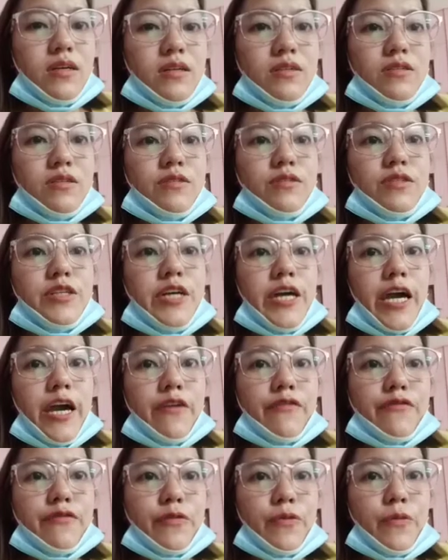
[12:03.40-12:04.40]
Good day
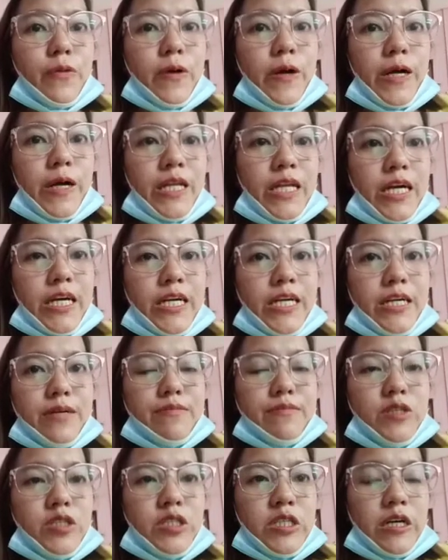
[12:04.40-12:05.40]
everyone, I
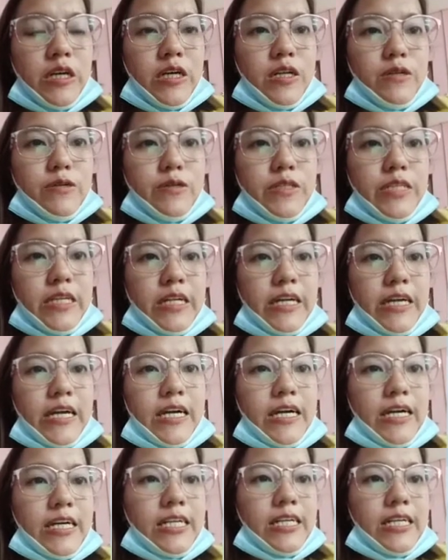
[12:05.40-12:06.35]
am Michelle Hudilia